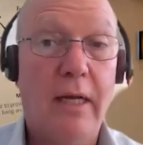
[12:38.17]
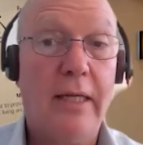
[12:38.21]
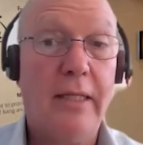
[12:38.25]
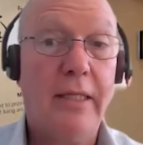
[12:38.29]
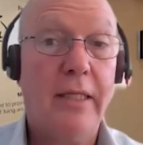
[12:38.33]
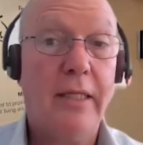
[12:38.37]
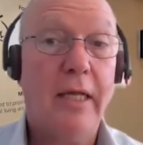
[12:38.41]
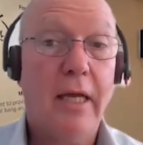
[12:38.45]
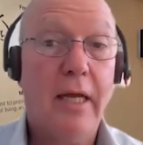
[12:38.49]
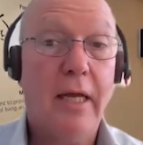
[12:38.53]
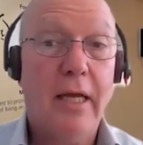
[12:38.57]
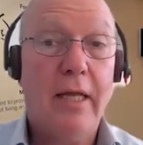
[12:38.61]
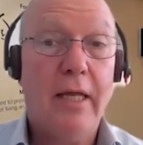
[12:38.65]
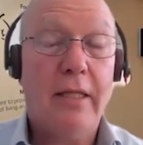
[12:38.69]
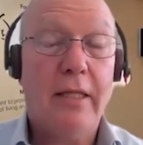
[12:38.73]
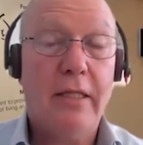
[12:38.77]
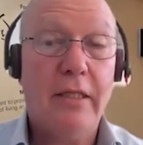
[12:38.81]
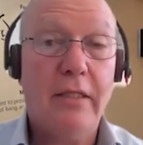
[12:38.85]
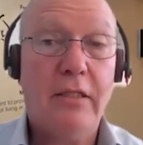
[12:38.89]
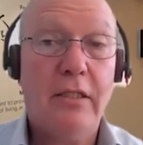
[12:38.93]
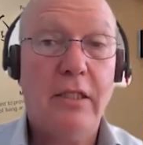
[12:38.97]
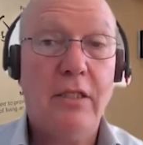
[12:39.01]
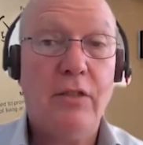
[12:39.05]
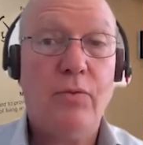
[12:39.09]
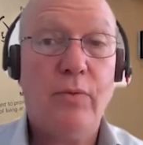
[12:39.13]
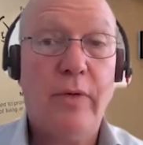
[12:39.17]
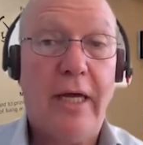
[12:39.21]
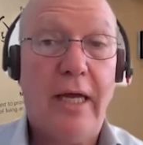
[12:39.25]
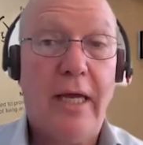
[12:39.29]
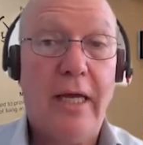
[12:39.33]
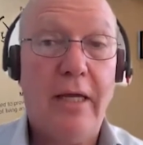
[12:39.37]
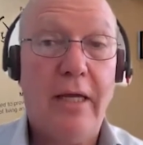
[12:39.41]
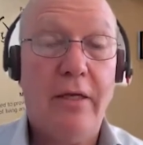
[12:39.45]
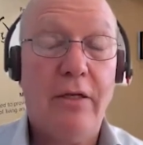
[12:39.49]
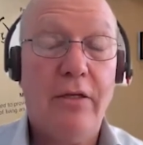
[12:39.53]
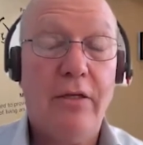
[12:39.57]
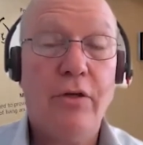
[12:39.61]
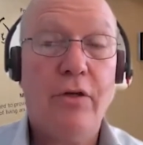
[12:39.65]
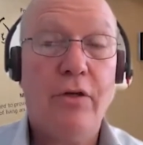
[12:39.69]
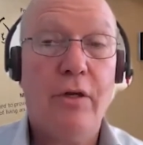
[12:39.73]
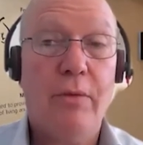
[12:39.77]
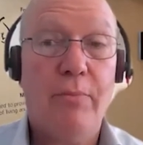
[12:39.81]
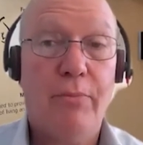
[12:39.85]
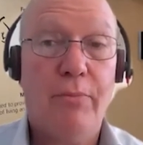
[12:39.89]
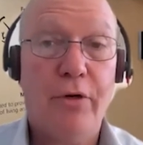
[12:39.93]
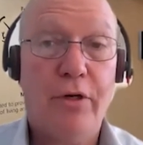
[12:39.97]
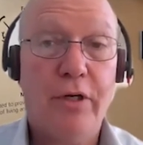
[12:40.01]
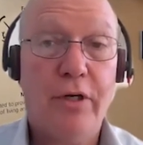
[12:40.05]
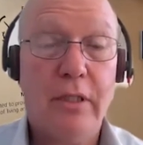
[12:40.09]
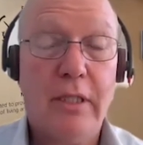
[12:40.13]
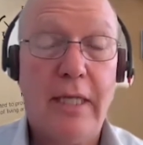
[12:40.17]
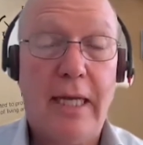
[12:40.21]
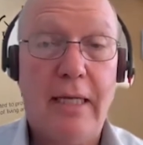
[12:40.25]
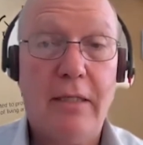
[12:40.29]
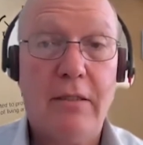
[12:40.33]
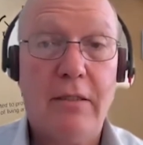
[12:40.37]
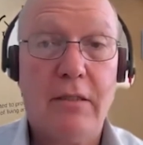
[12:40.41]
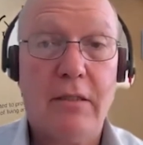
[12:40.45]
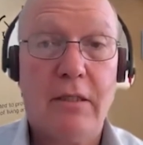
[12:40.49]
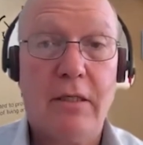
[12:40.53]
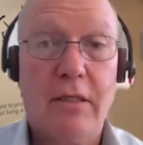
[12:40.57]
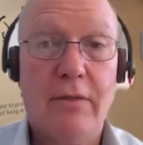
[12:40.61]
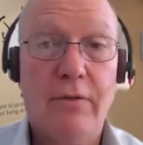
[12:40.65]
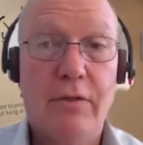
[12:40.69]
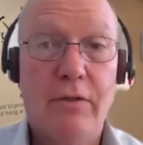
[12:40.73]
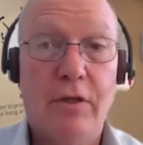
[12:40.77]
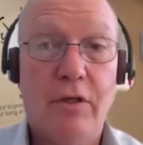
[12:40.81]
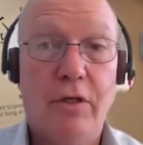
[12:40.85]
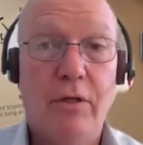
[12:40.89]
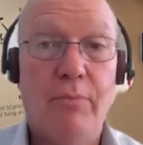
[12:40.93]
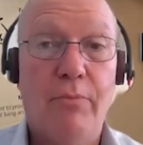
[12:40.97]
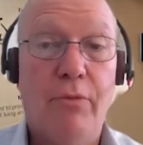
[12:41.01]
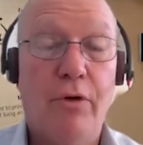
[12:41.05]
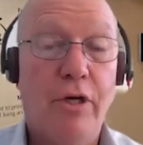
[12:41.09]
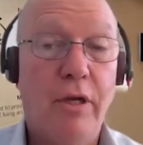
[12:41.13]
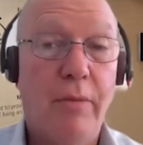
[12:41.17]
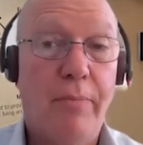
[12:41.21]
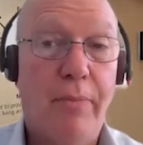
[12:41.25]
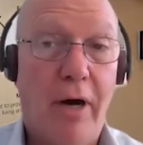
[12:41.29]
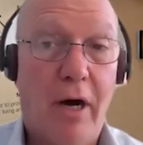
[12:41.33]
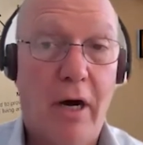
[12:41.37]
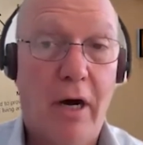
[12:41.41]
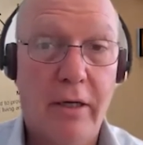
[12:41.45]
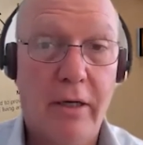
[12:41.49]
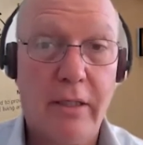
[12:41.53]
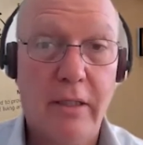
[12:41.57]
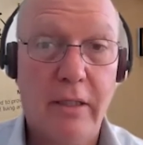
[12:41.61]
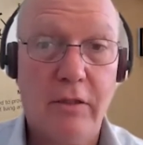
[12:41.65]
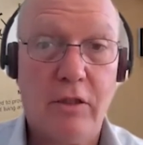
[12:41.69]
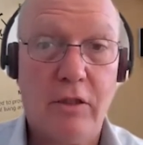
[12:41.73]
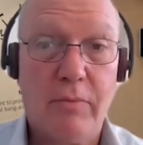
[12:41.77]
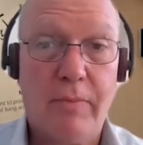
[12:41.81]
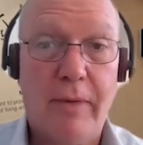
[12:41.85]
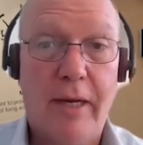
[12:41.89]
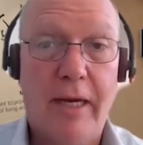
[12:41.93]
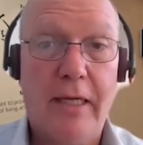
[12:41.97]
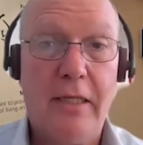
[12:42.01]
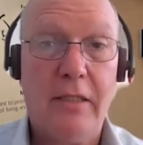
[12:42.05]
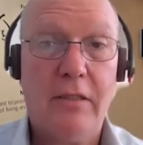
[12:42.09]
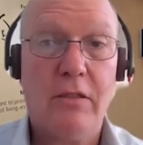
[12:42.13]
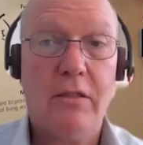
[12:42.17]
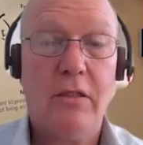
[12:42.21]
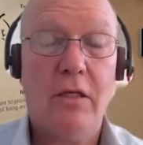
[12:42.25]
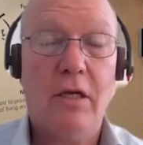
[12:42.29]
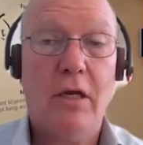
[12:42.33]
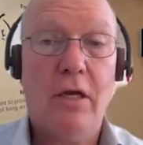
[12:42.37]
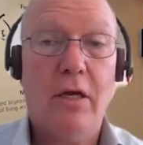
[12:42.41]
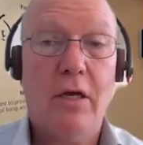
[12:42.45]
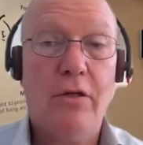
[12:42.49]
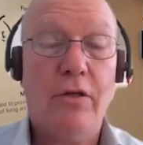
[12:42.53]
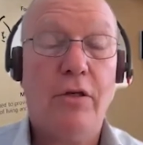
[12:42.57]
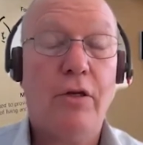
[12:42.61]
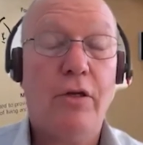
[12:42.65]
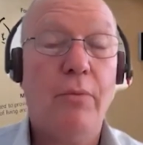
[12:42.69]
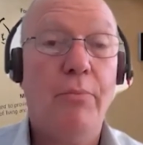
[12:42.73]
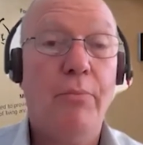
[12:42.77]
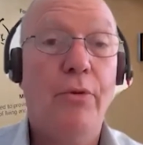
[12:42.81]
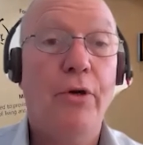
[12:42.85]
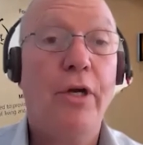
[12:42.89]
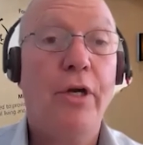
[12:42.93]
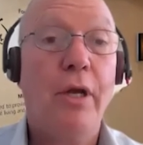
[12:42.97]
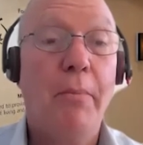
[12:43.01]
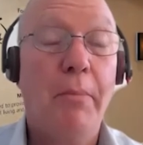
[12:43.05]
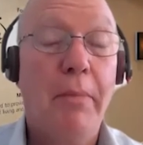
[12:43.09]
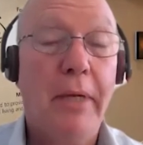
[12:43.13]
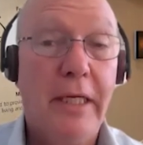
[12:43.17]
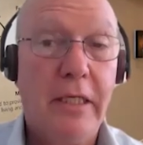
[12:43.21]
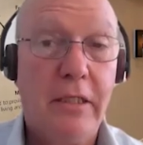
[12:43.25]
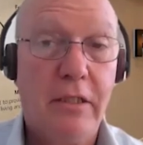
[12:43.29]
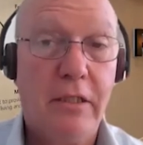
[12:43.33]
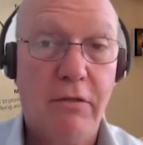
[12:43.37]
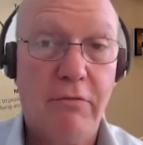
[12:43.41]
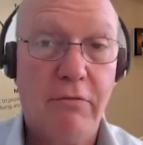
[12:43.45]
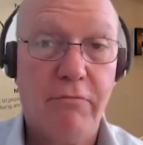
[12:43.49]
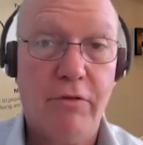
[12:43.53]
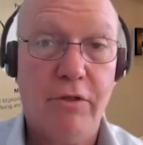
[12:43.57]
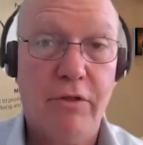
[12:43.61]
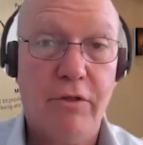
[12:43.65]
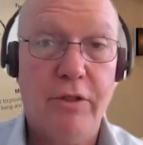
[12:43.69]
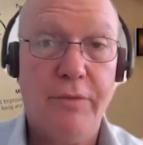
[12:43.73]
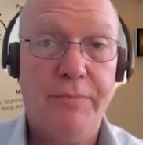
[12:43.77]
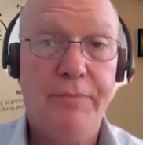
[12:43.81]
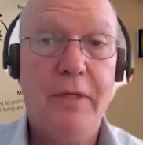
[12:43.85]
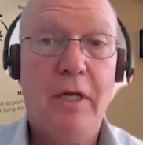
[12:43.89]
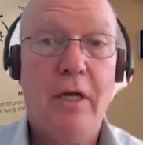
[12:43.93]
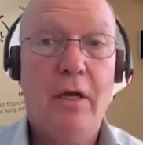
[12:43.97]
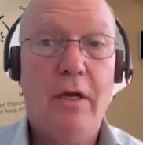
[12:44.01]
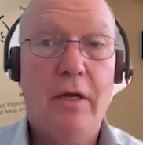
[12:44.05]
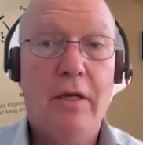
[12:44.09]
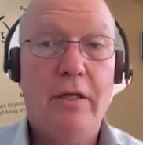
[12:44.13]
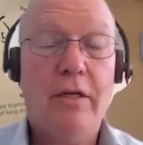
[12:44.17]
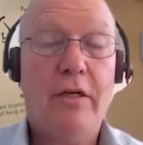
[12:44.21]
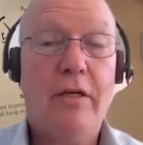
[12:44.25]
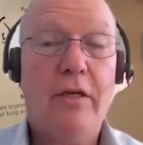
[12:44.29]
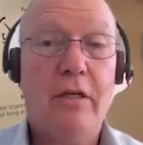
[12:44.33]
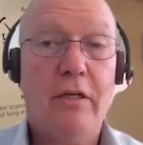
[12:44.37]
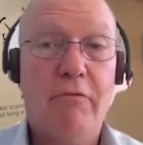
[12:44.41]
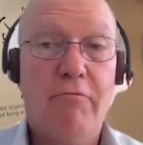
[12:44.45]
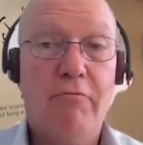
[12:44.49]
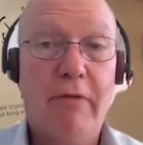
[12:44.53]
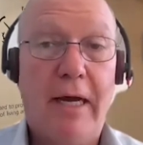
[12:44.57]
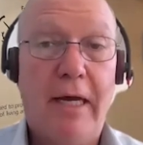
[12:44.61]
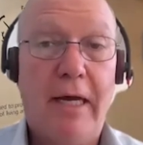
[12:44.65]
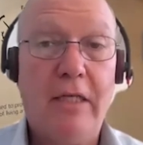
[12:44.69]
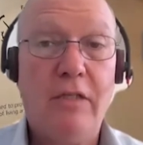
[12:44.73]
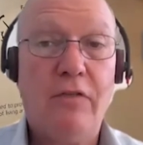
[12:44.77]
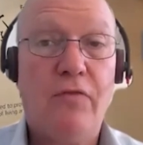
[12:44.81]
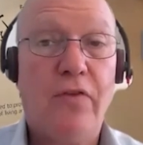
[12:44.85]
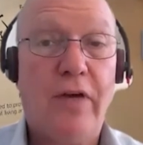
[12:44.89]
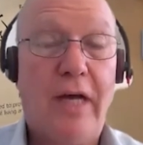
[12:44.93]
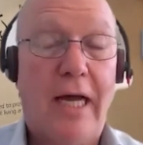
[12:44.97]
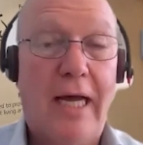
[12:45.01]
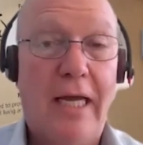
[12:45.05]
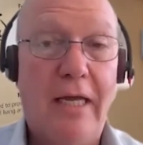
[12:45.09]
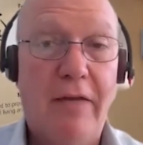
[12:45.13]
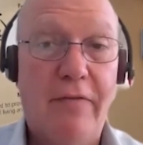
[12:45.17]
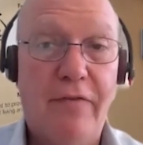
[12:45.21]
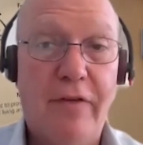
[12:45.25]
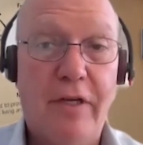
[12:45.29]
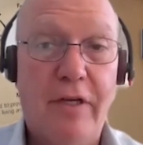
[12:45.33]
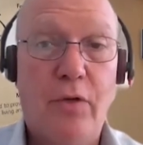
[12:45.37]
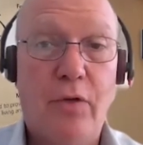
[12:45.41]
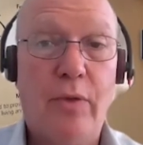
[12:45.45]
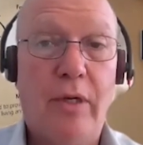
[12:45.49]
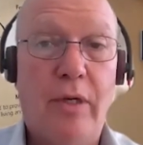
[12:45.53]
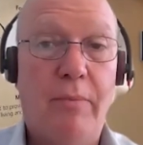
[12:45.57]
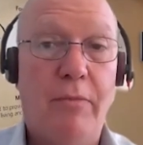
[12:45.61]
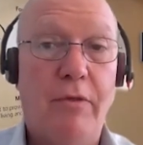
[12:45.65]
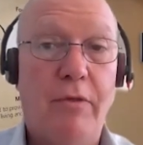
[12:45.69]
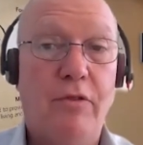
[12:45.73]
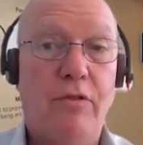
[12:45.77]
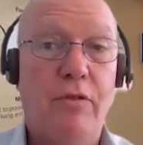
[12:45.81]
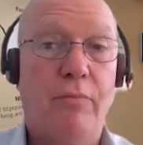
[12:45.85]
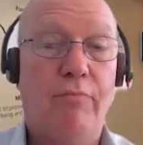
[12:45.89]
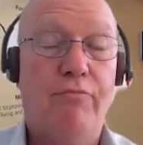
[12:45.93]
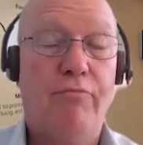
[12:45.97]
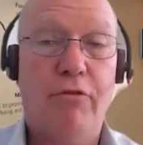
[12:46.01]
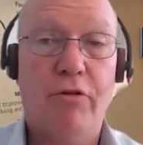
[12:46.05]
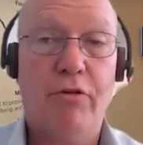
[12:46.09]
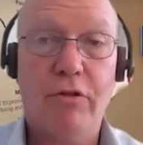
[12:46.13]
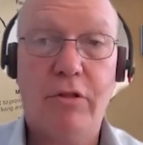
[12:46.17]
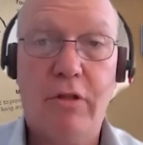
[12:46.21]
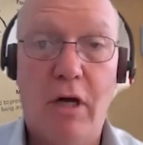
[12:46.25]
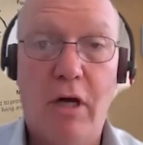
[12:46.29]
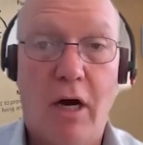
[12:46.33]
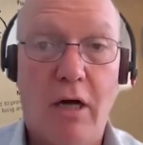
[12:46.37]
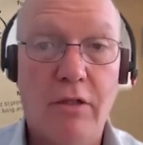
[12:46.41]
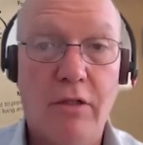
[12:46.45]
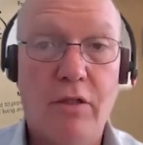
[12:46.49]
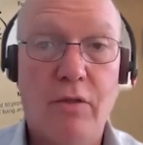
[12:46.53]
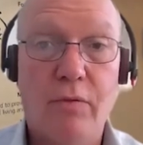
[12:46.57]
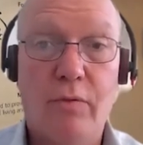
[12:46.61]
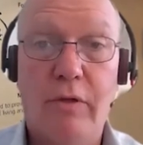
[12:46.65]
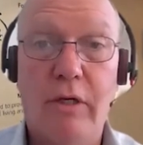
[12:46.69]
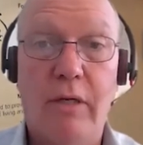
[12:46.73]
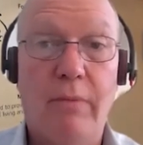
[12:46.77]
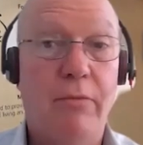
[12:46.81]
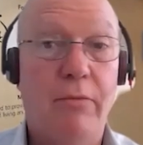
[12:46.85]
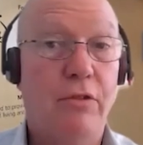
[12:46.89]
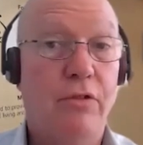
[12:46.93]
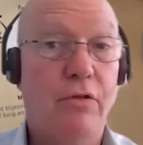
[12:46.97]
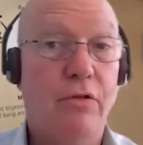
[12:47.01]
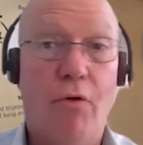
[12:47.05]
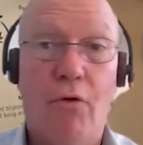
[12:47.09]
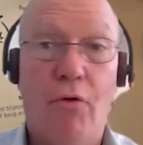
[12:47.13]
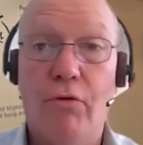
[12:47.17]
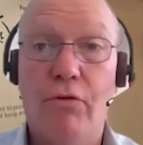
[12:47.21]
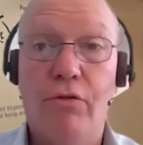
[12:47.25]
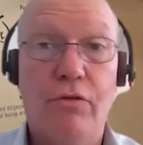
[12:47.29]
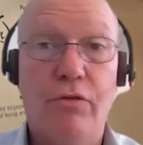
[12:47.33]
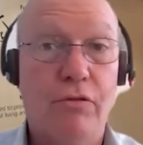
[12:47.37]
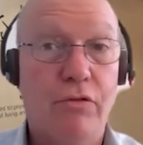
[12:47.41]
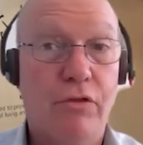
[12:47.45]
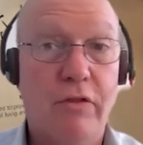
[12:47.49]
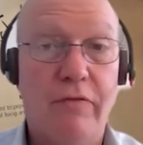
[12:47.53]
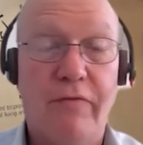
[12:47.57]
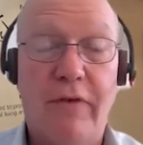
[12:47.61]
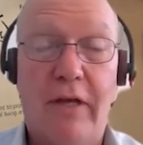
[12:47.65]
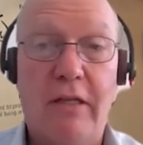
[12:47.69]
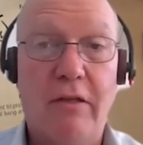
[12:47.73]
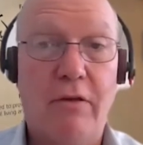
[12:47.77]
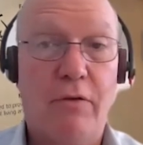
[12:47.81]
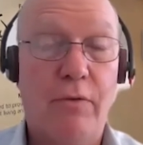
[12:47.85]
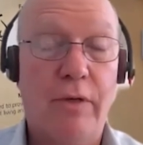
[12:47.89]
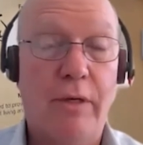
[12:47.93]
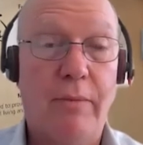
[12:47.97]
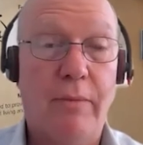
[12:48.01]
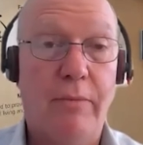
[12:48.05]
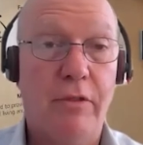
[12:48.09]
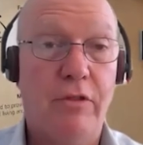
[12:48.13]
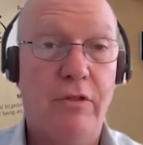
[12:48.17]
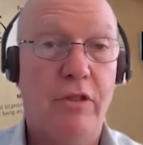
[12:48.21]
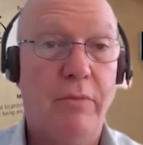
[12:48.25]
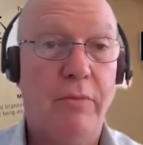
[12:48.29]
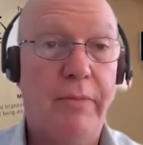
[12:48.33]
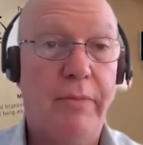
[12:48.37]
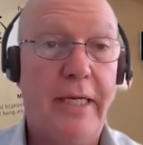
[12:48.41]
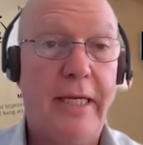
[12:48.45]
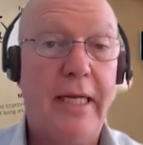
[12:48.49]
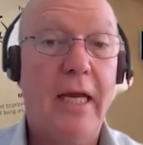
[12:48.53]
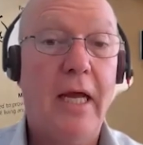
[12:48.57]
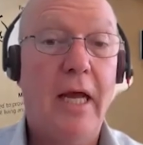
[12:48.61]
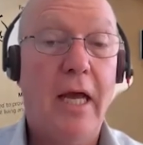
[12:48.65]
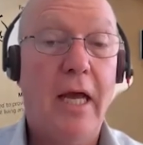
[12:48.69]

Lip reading: And this is where you can book a desk, you can book a parking space, you can book a meeting room, you can arrange for AV equipment or broadcast equipment or all sorts of other equipment to be